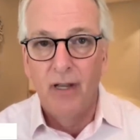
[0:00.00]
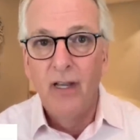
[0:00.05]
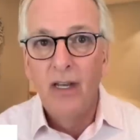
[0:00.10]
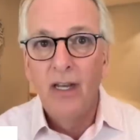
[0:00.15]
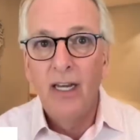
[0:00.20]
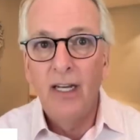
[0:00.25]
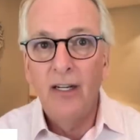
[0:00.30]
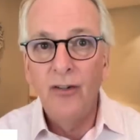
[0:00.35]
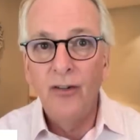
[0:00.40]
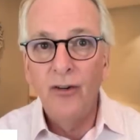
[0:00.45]

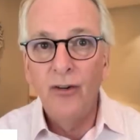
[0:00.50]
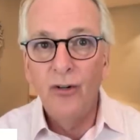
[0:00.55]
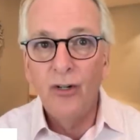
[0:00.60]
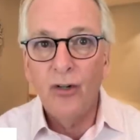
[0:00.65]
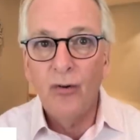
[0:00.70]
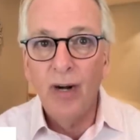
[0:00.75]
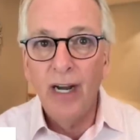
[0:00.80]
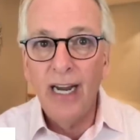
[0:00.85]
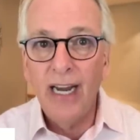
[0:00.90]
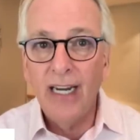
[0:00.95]
in
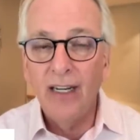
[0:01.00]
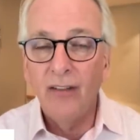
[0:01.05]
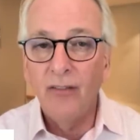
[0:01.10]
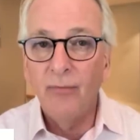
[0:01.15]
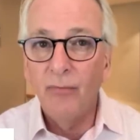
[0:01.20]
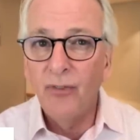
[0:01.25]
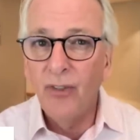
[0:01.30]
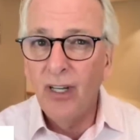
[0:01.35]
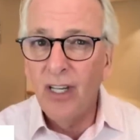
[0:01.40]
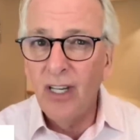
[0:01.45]

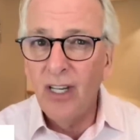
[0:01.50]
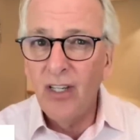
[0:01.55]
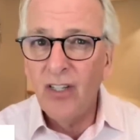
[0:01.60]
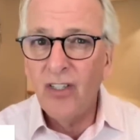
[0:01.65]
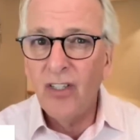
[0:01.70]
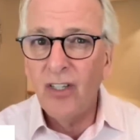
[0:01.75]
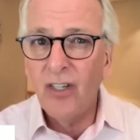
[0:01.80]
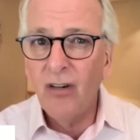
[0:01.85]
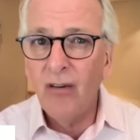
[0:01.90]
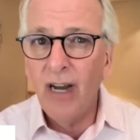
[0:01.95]
Ukraine.
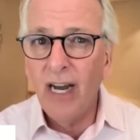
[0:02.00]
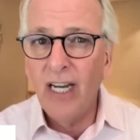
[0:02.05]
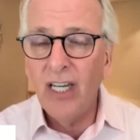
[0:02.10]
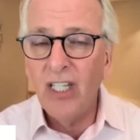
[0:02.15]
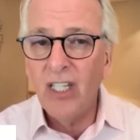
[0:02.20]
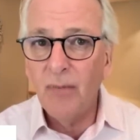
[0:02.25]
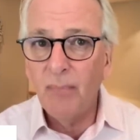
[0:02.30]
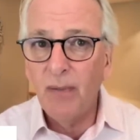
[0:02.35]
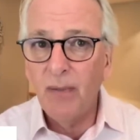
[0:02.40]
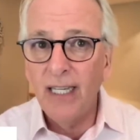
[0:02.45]
Is there a
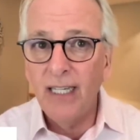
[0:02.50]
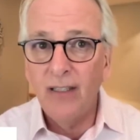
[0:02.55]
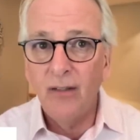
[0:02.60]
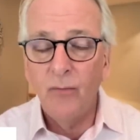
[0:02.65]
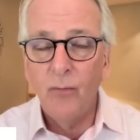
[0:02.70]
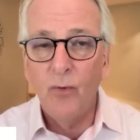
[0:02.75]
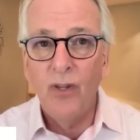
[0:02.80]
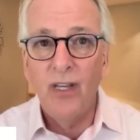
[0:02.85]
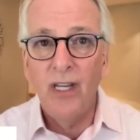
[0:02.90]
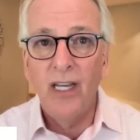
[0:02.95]

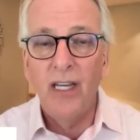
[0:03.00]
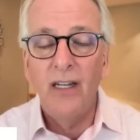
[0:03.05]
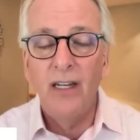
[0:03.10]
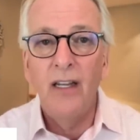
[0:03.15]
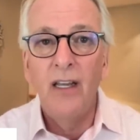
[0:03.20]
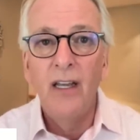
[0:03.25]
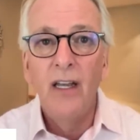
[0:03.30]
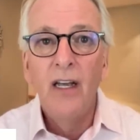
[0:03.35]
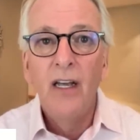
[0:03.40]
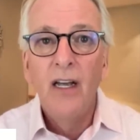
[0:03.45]
split
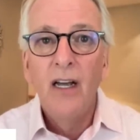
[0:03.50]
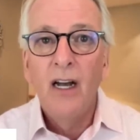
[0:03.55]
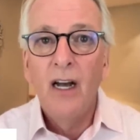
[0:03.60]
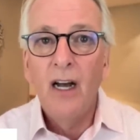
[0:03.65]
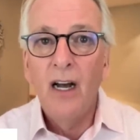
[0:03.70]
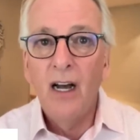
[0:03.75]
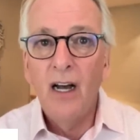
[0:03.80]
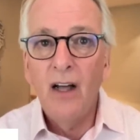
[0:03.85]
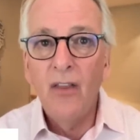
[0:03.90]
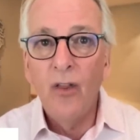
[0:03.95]
within
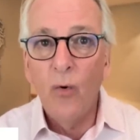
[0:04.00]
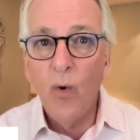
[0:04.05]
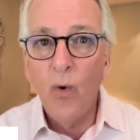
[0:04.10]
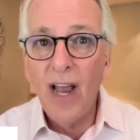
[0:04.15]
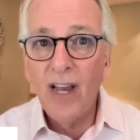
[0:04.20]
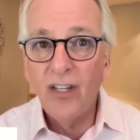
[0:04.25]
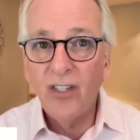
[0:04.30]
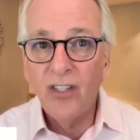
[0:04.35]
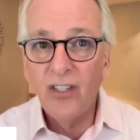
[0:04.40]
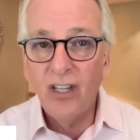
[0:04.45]
the
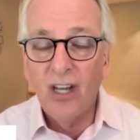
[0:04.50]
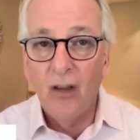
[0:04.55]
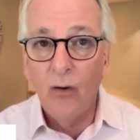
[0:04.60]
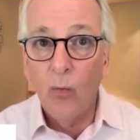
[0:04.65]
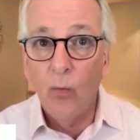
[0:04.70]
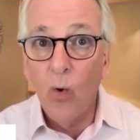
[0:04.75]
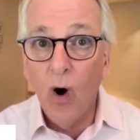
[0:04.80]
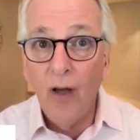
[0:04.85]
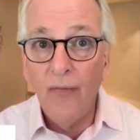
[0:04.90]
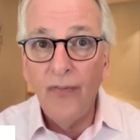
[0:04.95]
West
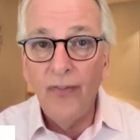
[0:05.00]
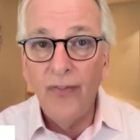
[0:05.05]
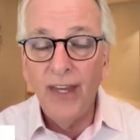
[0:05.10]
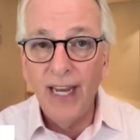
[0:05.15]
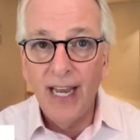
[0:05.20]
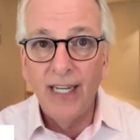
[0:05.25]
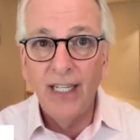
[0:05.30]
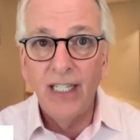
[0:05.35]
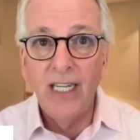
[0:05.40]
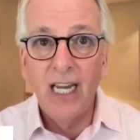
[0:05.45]
on what
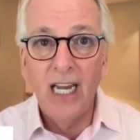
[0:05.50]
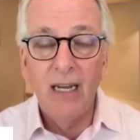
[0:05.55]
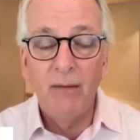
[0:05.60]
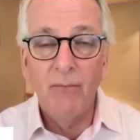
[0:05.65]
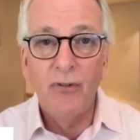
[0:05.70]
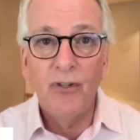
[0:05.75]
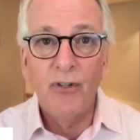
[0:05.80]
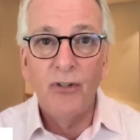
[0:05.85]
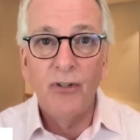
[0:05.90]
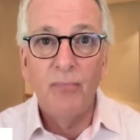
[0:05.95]
the end
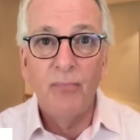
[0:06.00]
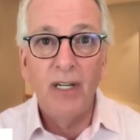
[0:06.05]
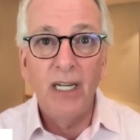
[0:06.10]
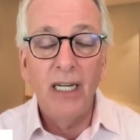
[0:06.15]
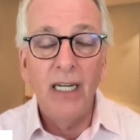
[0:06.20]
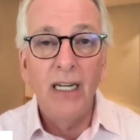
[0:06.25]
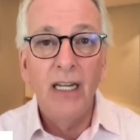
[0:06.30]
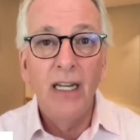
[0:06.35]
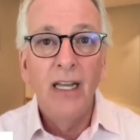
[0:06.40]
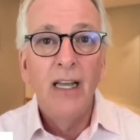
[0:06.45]
game should
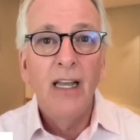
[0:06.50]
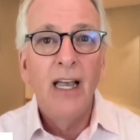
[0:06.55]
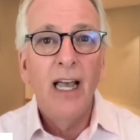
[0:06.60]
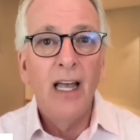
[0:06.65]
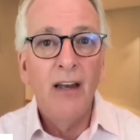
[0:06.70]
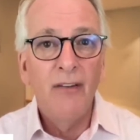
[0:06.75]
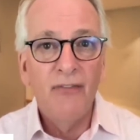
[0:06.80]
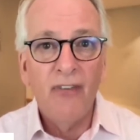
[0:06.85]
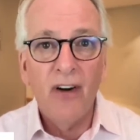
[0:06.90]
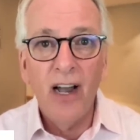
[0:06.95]
be?
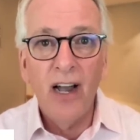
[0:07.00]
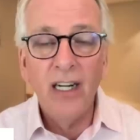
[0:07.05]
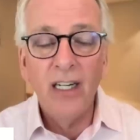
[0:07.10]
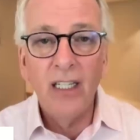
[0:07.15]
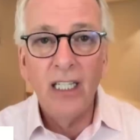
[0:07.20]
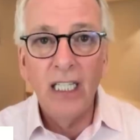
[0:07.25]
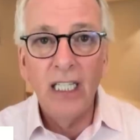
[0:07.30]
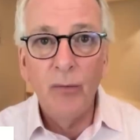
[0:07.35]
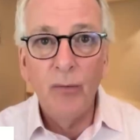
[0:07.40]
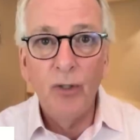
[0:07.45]
And
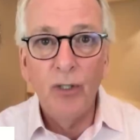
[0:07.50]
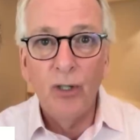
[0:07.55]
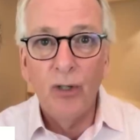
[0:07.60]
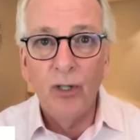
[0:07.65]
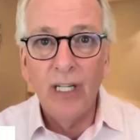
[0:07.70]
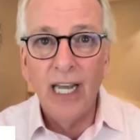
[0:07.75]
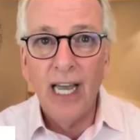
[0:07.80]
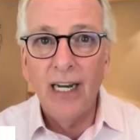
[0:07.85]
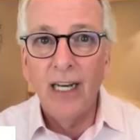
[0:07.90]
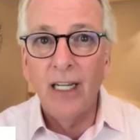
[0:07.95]
finally, we'll
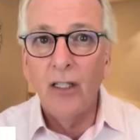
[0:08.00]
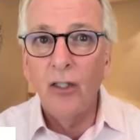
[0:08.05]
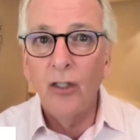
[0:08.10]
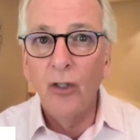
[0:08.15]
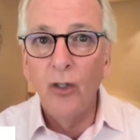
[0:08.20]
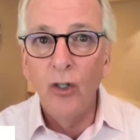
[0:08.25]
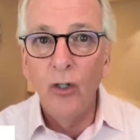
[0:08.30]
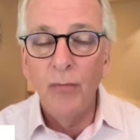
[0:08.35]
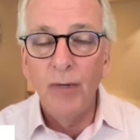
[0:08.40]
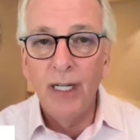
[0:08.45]
look at a
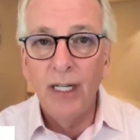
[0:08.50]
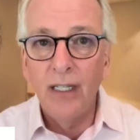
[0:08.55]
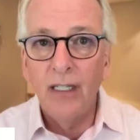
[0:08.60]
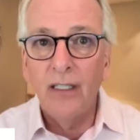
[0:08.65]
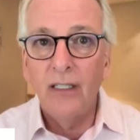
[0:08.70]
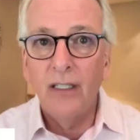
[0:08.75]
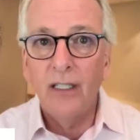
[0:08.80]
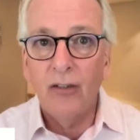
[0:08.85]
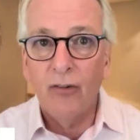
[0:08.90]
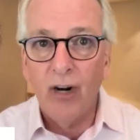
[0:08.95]

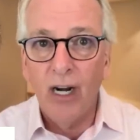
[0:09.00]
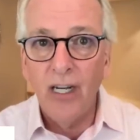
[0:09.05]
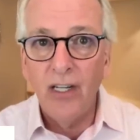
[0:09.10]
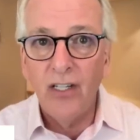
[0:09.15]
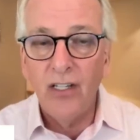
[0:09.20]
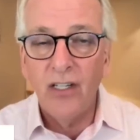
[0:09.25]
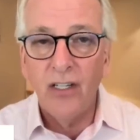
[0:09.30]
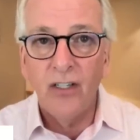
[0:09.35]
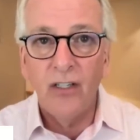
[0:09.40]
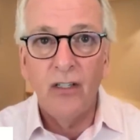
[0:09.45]
looming
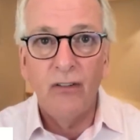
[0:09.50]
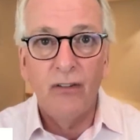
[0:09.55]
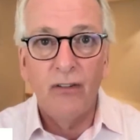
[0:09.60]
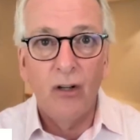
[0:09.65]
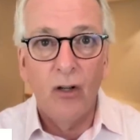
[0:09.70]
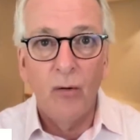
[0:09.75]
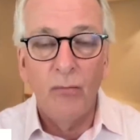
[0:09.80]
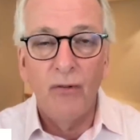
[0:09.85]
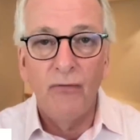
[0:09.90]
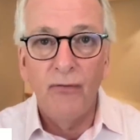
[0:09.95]
crisis, the
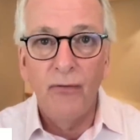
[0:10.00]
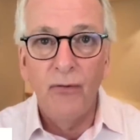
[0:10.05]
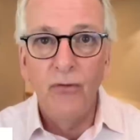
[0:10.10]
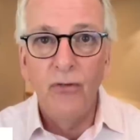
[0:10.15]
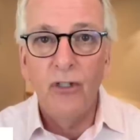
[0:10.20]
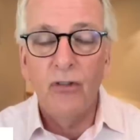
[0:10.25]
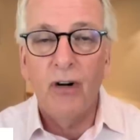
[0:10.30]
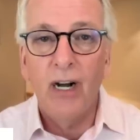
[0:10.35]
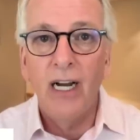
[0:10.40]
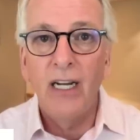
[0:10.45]
global food
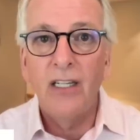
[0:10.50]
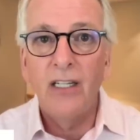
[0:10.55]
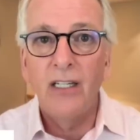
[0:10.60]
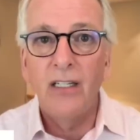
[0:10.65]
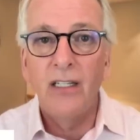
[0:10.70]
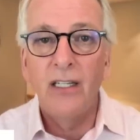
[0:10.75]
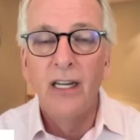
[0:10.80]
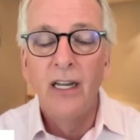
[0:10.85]
crisis,